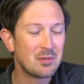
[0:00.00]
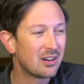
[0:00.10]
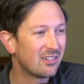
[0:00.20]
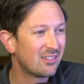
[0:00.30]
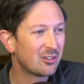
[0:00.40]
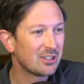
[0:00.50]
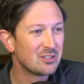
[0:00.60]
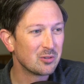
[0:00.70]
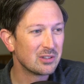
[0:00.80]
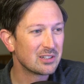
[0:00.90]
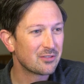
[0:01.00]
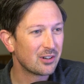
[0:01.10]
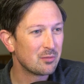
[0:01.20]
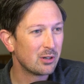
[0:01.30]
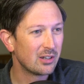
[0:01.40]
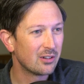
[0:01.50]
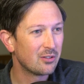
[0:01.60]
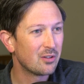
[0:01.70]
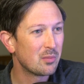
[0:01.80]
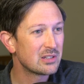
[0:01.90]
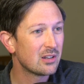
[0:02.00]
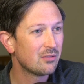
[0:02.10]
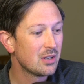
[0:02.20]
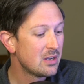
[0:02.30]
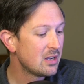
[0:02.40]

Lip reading: I'm not really doing this for anybody other than myself.